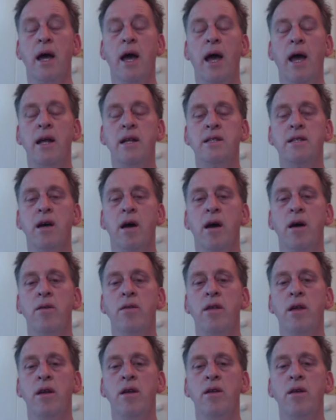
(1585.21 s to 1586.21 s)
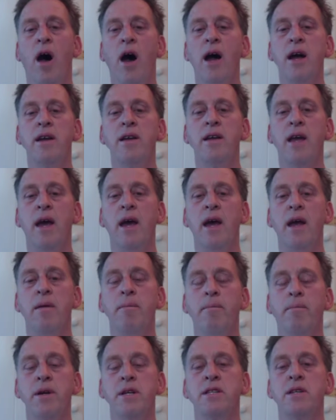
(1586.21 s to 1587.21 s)
and so the knight
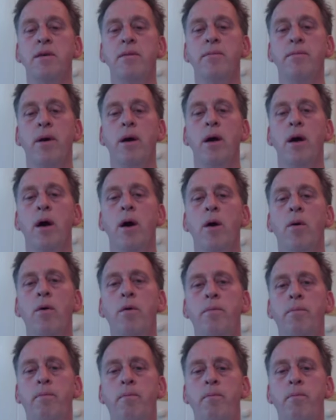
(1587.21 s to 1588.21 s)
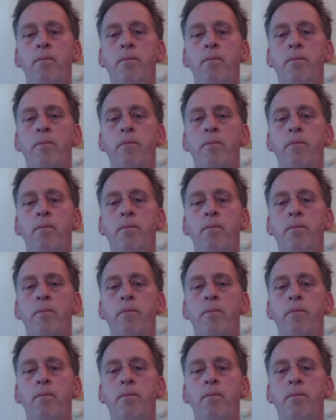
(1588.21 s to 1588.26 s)
and bishop would